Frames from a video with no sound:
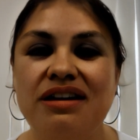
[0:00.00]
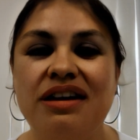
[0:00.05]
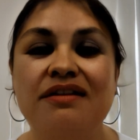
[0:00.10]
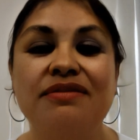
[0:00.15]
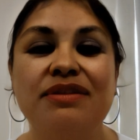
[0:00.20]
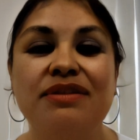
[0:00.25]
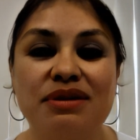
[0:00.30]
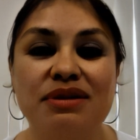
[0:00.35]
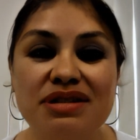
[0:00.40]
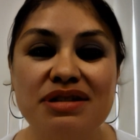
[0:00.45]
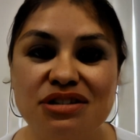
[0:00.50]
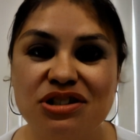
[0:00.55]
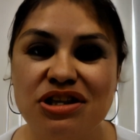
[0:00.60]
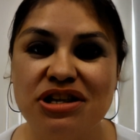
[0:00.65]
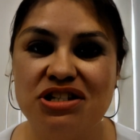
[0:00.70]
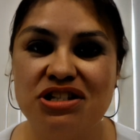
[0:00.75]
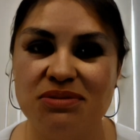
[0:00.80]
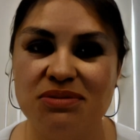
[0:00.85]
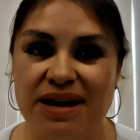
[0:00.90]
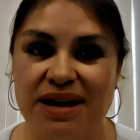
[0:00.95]
if there is
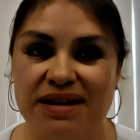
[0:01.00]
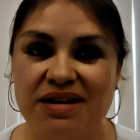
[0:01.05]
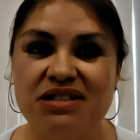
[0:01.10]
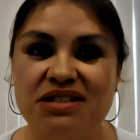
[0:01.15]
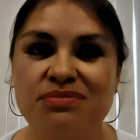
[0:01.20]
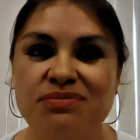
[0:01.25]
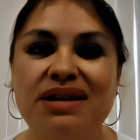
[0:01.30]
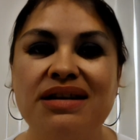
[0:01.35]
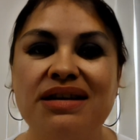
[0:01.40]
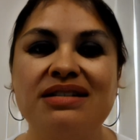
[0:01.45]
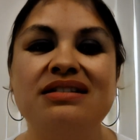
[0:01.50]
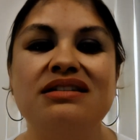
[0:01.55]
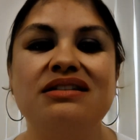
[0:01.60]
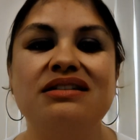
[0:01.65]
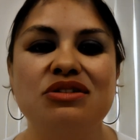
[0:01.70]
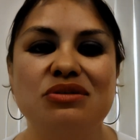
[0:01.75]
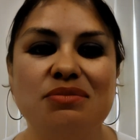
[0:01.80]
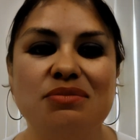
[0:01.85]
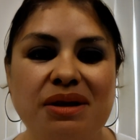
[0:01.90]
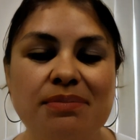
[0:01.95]
change management,
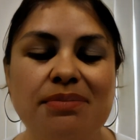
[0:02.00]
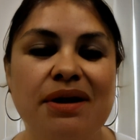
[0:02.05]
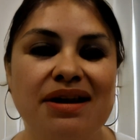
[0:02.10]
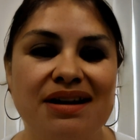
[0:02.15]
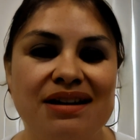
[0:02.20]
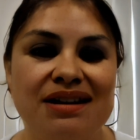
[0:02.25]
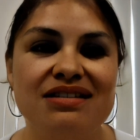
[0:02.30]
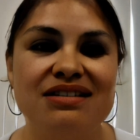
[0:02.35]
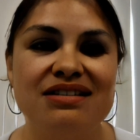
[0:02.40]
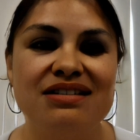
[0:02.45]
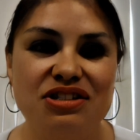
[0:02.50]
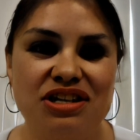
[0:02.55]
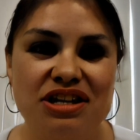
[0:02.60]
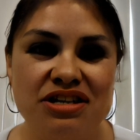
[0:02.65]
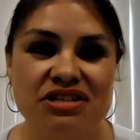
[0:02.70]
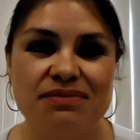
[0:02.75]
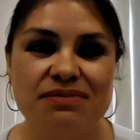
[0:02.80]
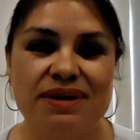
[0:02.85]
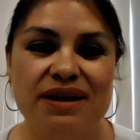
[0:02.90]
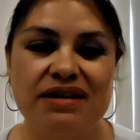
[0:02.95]
to be bought into the
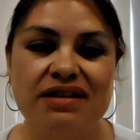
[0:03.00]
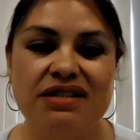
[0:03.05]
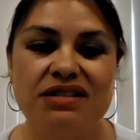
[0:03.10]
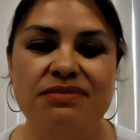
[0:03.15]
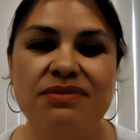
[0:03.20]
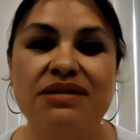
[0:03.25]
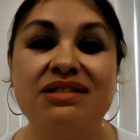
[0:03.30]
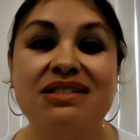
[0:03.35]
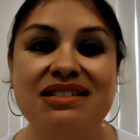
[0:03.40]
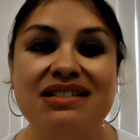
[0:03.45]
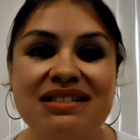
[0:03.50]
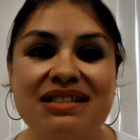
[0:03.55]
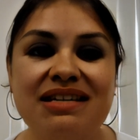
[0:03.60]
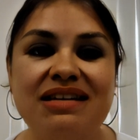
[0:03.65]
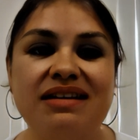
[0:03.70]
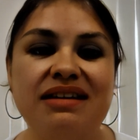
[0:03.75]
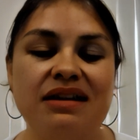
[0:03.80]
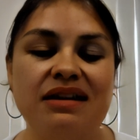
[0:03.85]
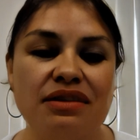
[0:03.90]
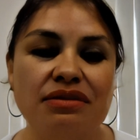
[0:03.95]
change management, to
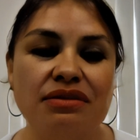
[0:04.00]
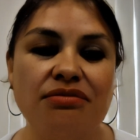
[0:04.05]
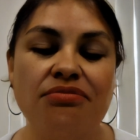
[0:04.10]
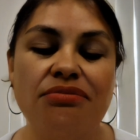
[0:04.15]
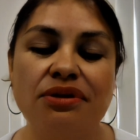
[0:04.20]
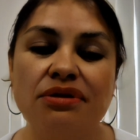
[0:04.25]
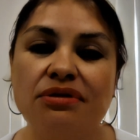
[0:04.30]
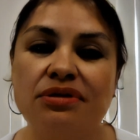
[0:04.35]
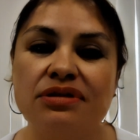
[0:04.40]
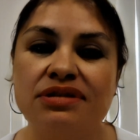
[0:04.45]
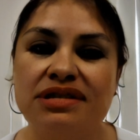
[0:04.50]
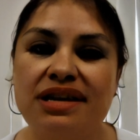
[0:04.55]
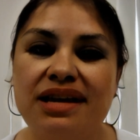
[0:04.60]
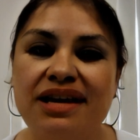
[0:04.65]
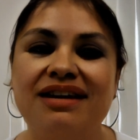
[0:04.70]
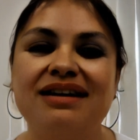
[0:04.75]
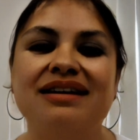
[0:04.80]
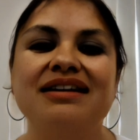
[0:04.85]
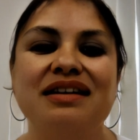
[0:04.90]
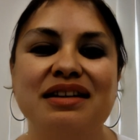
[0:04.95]
see it through to
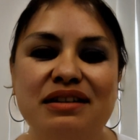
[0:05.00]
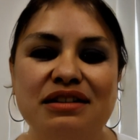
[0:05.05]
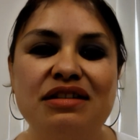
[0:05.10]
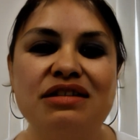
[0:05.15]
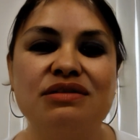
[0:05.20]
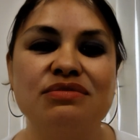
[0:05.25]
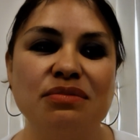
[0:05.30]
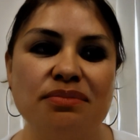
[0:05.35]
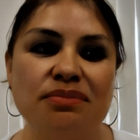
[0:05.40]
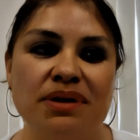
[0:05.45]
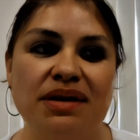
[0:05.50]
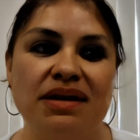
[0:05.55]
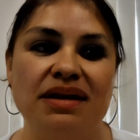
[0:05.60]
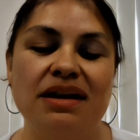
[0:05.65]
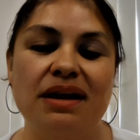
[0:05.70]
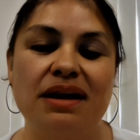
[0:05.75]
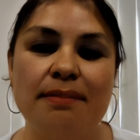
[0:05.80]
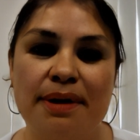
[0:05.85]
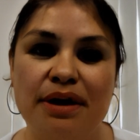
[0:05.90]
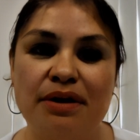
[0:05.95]
say, this will be
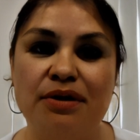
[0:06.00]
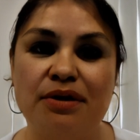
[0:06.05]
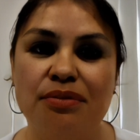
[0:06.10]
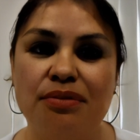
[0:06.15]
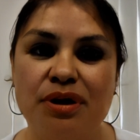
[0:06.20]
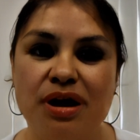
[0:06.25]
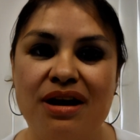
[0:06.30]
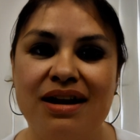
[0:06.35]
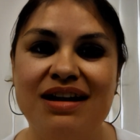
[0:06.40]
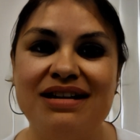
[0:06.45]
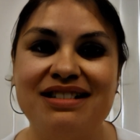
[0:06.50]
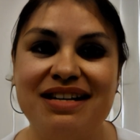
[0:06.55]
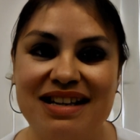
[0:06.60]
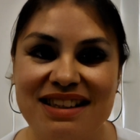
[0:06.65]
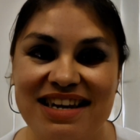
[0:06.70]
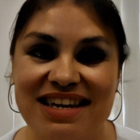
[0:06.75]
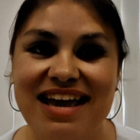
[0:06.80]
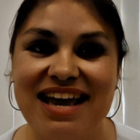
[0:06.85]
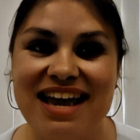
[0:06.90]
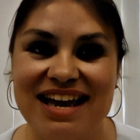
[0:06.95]
a better product at
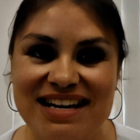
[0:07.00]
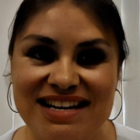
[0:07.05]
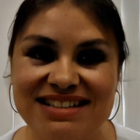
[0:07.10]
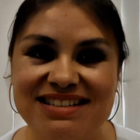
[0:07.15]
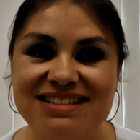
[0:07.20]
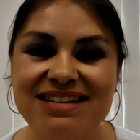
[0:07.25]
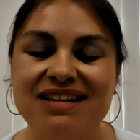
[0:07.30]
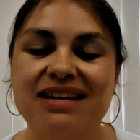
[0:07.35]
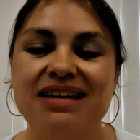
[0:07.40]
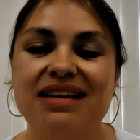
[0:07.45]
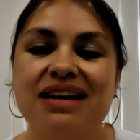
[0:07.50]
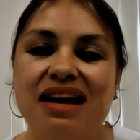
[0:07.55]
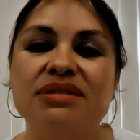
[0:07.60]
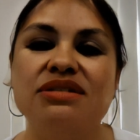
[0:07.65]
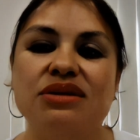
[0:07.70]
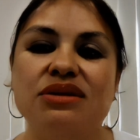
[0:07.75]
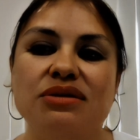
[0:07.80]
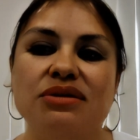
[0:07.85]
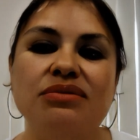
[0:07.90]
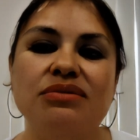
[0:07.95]
the end. And
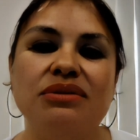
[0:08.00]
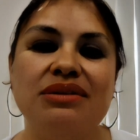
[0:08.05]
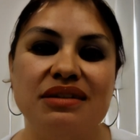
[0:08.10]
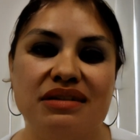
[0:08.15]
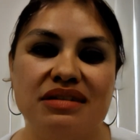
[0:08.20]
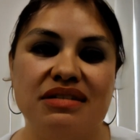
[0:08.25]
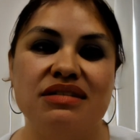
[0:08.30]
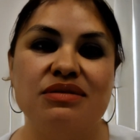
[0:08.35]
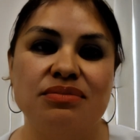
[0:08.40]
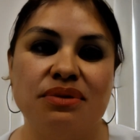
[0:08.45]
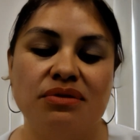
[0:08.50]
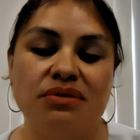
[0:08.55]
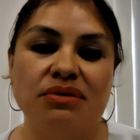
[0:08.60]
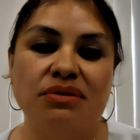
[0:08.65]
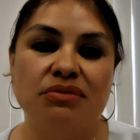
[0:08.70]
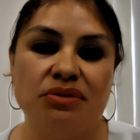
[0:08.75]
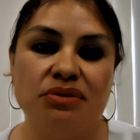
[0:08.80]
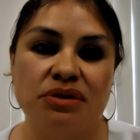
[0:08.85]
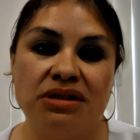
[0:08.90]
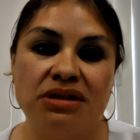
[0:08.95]
so this is where we
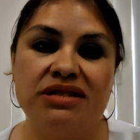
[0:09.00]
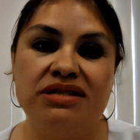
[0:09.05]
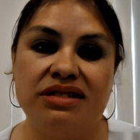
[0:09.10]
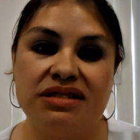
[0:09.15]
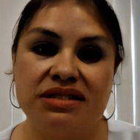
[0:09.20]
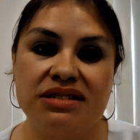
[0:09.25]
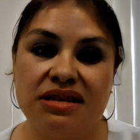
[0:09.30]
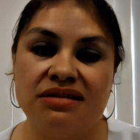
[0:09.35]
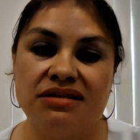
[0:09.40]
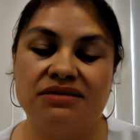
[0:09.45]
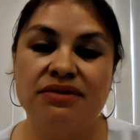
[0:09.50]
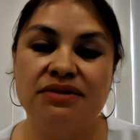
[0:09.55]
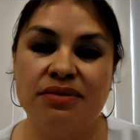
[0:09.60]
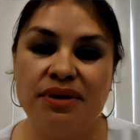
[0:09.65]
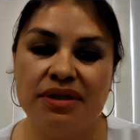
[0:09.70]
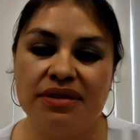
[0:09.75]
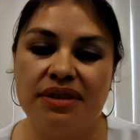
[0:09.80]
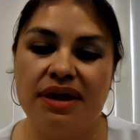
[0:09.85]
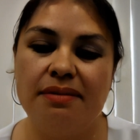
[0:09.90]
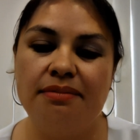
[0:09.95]
were really successful
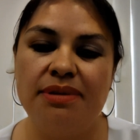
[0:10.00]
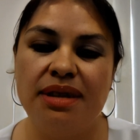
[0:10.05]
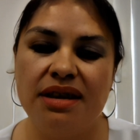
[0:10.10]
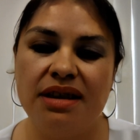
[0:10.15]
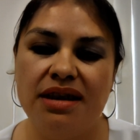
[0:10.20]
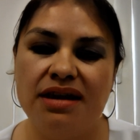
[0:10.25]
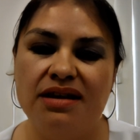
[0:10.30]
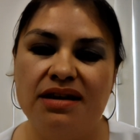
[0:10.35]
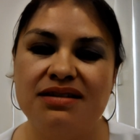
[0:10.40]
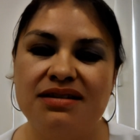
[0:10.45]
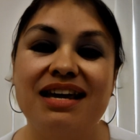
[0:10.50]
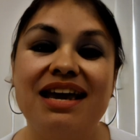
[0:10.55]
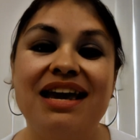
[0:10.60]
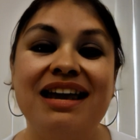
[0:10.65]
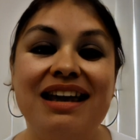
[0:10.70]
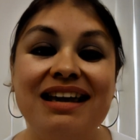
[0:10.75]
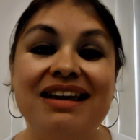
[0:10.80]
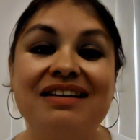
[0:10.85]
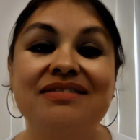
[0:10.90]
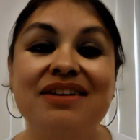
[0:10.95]
with them because
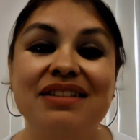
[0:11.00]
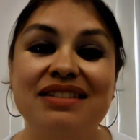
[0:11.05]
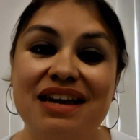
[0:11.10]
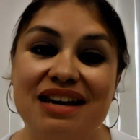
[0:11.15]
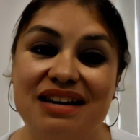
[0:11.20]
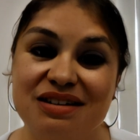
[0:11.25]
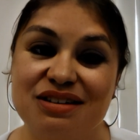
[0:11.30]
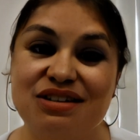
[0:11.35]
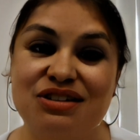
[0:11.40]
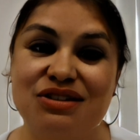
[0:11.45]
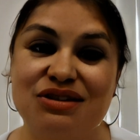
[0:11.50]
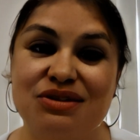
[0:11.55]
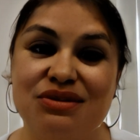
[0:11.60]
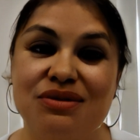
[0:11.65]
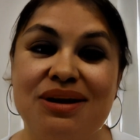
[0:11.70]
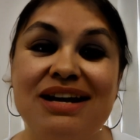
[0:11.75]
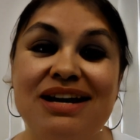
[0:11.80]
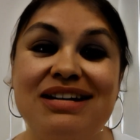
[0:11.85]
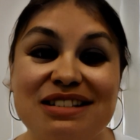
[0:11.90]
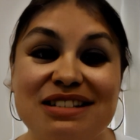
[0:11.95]
it even led
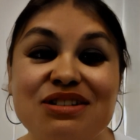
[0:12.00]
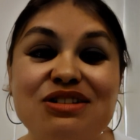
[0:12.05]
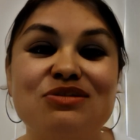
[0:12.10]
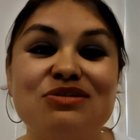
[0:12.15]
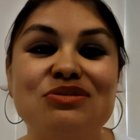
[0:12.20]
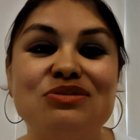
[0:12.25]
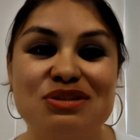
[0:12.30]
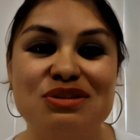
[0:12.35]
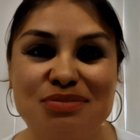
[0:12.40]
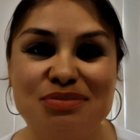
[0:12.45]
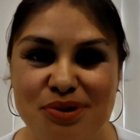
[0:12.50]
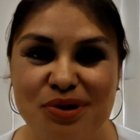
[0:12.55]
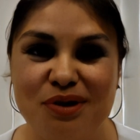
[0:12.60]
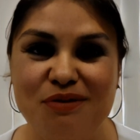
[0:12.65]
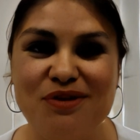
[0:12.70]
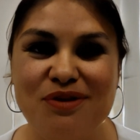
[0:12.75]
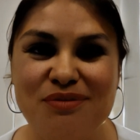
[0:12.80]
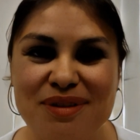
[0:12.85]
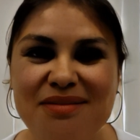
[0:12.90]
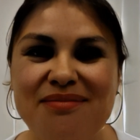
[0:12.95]
to additional support
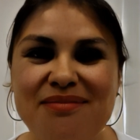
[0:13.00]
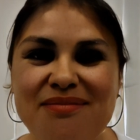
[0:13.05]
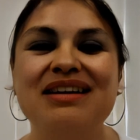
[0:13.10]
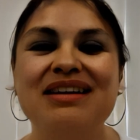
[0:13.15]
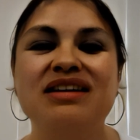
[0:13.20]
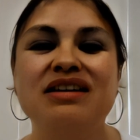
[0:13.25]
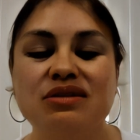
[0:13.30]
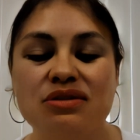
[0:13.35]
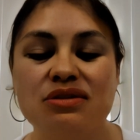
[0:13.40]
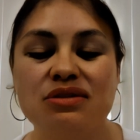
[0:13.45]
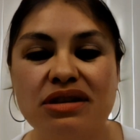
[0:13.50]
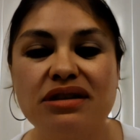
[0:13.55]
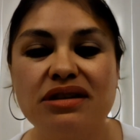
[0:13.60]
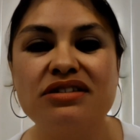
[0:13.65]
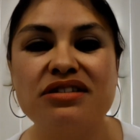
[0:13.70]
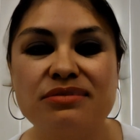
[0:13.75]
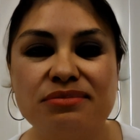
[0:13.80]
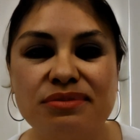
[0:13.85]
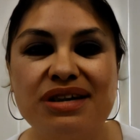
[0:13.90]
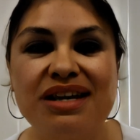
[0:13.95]
from them. So the
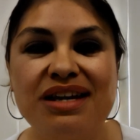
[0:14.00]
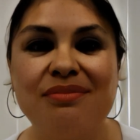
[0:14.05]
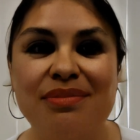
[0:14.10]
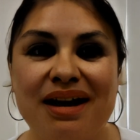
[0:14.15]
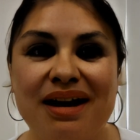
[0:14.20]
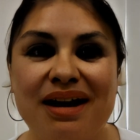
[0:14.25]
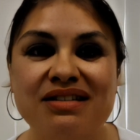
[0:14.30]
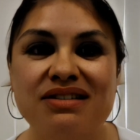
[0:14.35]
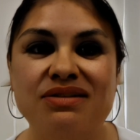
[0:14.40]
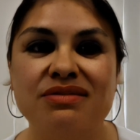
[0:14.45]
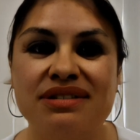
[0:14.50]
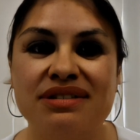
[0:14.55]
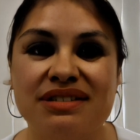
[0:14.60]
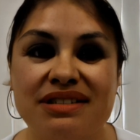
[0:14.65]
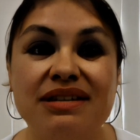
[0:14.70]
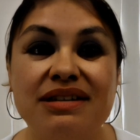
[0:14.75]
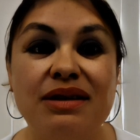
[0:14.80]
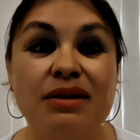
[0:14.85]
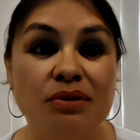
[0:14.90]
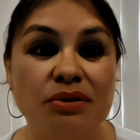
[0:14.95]
customer came back to us and
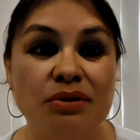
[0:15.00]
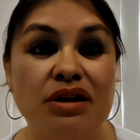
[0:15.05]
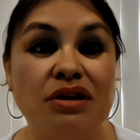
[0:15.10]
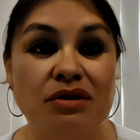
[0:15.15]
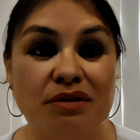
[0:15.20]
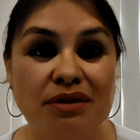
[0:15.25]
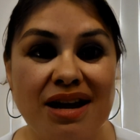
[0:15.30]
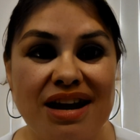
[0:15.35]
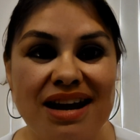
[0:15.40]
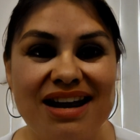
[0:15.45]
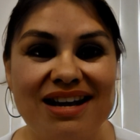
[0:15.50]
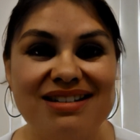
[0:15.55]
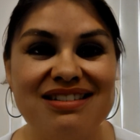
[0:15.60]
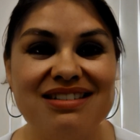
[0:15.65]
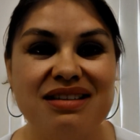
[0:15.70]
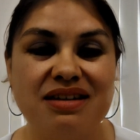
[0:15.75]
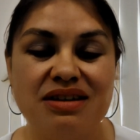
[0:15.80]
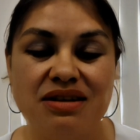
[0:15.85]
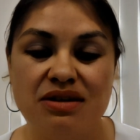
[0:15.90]
said, okay, great.